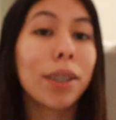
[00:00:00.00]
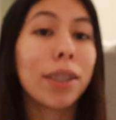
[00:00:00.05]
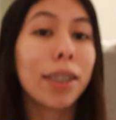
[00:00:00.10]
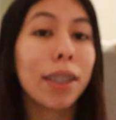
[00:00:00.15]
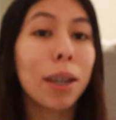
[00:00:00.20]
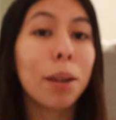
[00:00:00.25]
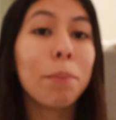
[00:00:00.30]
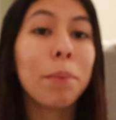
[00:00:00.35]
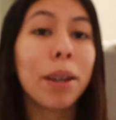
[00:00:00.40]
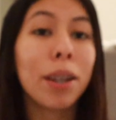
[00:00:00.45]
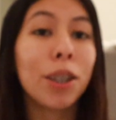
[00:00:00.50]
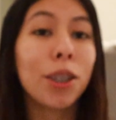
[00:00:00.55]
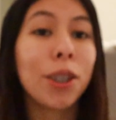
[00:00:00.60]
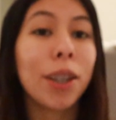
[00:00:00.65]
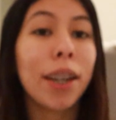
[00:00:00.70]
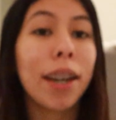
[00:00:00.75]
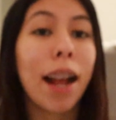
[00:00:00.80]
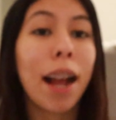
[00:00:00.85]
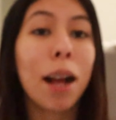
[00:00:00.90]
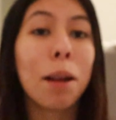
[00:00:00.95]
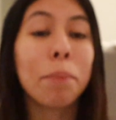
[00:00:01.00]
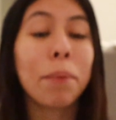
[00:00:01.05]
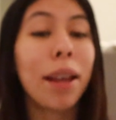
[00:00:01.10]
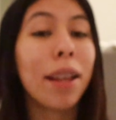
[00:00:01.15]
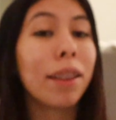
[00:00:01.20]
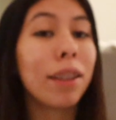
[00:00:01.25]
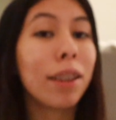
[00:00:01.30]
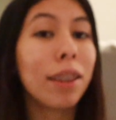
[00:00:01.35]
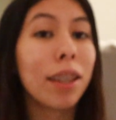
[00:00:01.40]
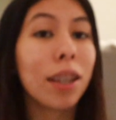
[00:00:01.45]
the TD Ameritrade app
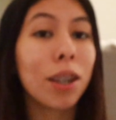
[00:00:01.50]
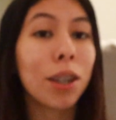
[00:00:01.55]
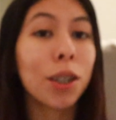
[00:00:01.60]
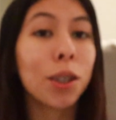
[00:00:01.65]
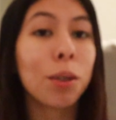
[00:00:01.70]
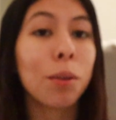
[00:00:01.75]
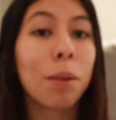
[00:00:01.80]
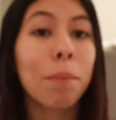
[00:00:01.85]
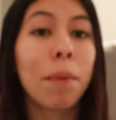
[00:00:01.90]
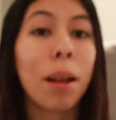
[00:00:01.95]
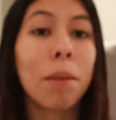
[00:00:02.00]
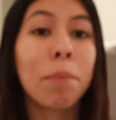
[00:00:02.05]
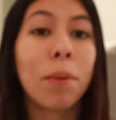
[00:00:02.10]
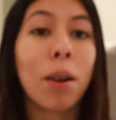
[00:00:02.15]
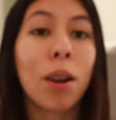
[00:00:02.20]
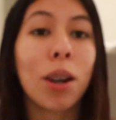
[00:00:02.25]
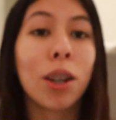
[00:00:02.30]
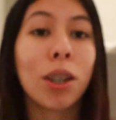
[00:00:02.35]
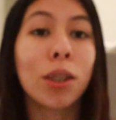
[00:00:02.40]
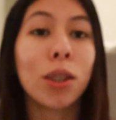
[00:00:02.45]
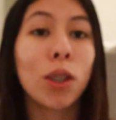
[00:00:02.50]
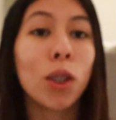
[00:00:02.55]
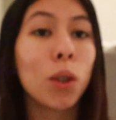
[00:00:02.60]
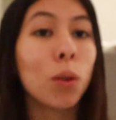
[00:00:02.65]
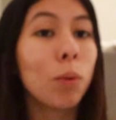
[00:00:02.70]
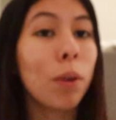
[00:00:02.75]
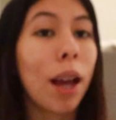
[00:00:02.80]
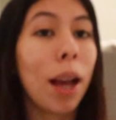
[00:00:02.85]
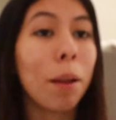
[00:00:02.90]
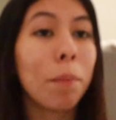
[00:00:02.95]
and the Thinkorswim app are
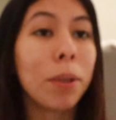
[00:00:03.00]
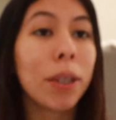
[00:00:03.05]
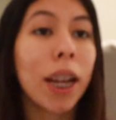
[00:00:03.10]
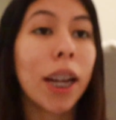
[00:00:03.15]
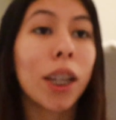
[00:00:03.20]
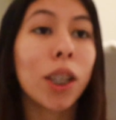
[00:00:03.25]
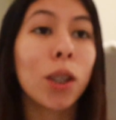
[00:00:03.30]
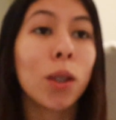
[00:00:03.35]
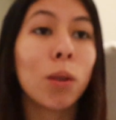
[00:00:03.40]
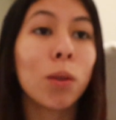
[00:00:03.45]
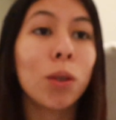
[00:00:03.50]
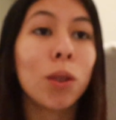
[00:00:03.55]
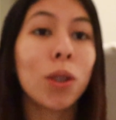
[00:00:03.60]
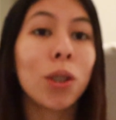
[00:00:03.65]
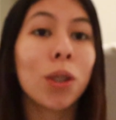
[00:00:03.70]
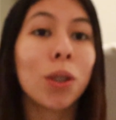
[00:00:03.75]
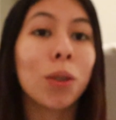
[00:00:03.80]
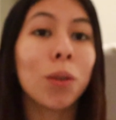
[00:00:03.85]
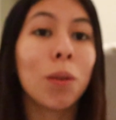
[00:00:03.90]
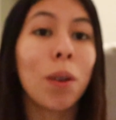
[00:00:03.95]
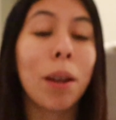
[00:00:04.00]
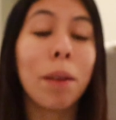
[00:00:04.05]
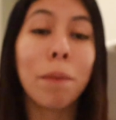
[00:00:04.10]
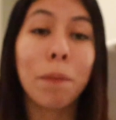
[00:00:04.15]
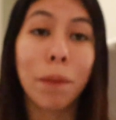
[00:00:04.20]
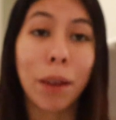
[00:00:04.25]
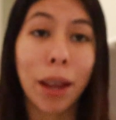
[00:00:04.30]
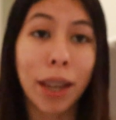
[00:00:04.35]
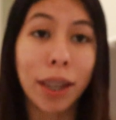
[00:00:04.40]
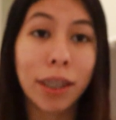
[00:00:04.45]
two apps I use to
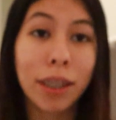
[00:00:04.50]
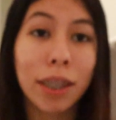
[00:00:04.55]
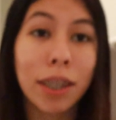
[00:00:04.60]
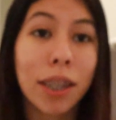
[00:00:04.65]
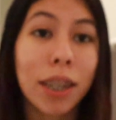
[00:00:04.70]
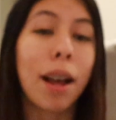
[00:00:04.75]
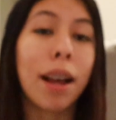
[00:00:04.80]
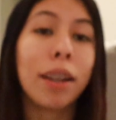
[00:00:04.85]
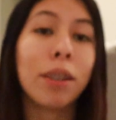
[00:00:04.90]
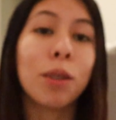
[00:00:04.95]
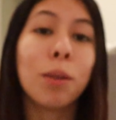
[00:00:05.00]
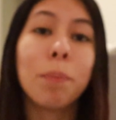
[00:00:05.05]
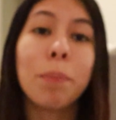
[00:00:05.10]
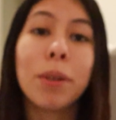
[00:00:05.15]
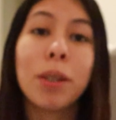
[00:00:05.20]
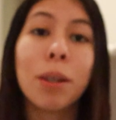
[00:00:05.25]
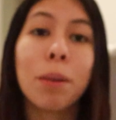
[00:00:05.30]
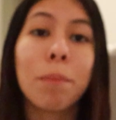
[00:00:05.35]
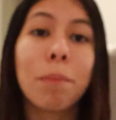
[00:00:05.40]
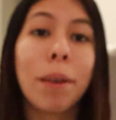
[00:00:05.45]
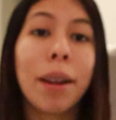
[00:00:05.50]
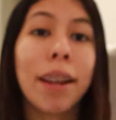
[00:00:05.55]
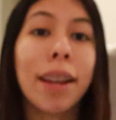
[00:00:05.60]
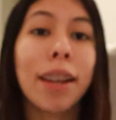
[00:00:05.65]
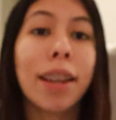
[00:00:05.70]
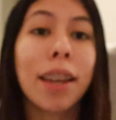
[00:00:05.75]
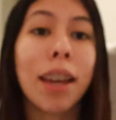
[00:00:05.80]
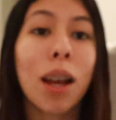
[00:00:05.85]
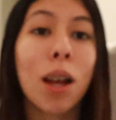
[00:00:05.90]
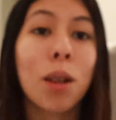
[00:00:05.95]
invest. I opened up my
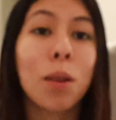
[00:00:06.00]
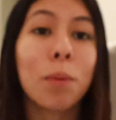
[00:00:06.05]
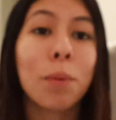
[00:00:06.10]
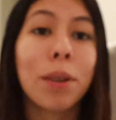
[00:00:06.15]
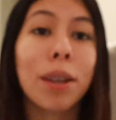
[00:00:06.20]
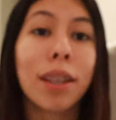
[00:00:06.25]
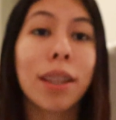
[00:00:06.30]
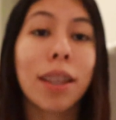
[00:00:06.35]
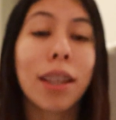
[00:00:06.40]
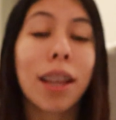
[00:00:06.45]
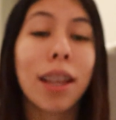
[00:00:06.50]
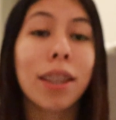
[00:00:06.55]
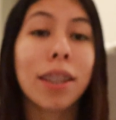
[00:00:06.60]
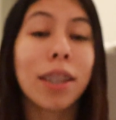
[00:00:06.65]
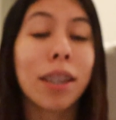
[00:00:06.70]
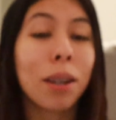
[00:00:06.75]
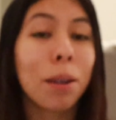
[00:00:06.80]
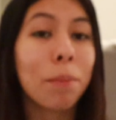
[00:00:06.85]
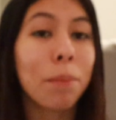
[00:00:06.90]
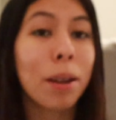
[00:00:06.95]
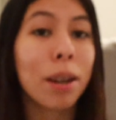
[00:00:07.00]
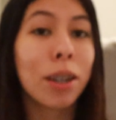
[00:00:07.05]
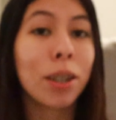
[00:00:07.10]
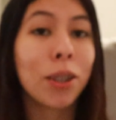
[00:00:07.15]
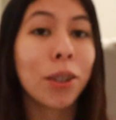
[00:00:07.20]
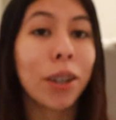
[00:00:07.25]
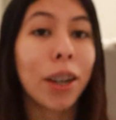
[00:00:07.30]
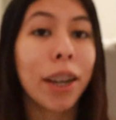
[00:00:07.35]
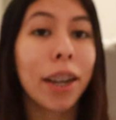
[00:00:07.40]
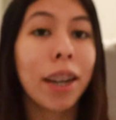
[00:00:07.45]
account with TD
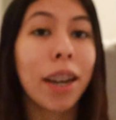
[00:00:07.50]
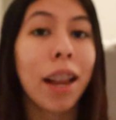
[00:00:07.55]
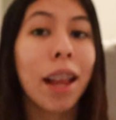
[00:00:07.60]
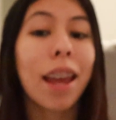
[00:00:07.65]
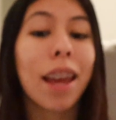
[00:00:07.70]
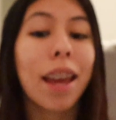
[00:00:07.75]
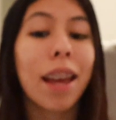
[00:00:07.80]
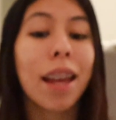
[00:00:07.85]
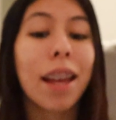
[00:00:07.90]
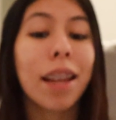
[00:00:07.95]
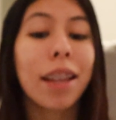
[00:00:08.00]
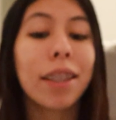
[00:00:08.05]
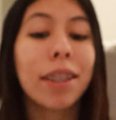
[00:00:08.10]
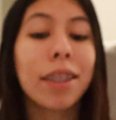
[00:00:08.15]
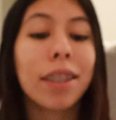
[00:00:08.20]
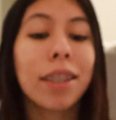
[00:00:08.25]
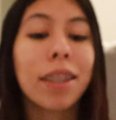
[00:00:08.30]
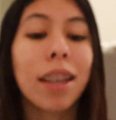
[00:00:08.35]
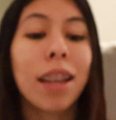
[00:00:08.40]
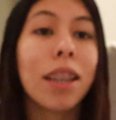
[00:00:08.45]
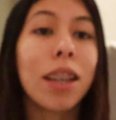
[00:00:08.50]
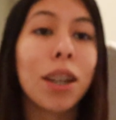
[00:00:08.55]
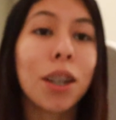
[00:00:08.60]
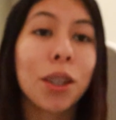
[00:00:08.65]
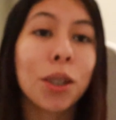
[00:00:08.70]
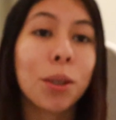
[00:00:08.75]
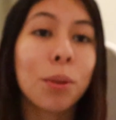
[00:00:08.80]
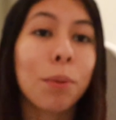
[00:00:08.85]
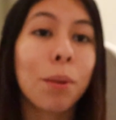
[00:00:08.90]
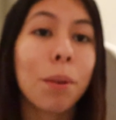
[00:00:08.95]
Ameritrade, and
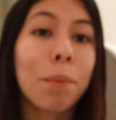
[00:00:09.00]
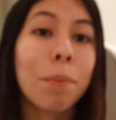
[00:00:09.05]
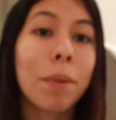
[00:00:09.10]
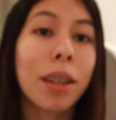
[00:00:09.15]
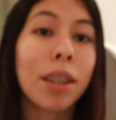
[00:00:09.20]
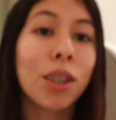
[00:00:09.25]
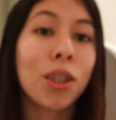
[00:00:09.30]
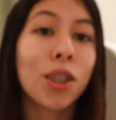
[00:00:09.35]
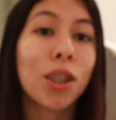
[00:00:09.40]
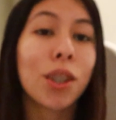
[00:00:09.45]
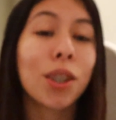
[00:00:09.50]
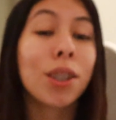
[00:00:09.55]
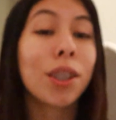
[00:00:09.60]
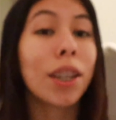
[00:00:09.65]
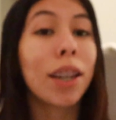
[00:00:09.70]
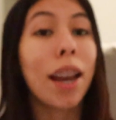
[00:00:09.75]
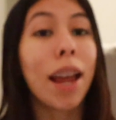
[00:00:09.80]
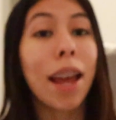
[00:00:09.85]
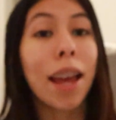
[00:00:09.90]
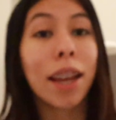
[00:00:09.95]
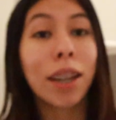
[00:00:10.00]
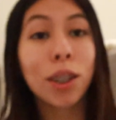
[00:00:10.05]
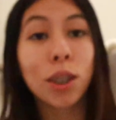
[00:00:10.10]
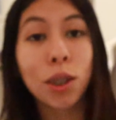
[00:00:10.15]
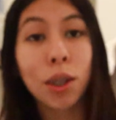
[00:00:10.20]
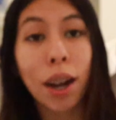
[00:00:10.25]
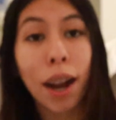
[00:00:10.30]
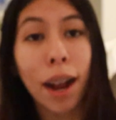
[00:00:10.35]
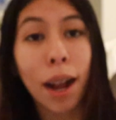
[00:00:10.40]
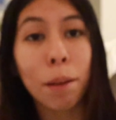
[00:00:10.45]
Thinkorswim is just an
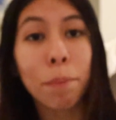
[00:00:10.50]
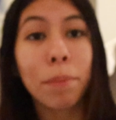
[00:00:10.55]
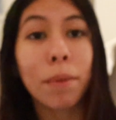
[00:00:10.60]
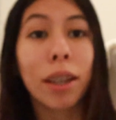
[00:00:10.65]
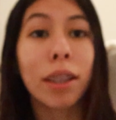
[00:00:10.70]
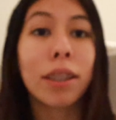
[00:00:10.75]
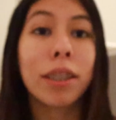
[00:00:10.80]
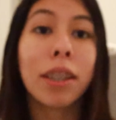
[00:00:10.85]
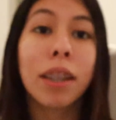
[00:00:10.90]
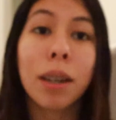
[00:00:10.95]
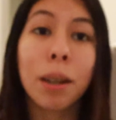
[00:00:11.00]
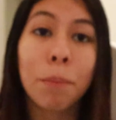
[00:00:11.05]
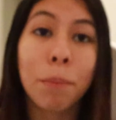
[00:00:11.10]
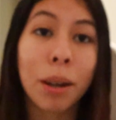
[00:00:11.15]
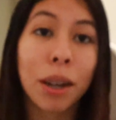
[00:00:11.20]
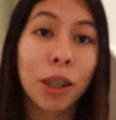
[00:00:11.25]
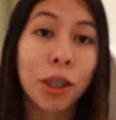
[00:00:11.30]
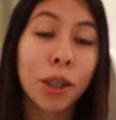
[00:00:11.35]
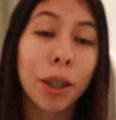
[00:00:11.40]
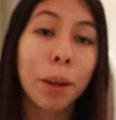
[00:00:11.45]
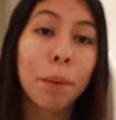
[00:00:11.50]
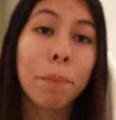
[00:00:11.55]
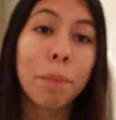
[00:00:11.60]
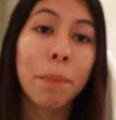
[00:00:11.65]
extra app that TD Ameritrade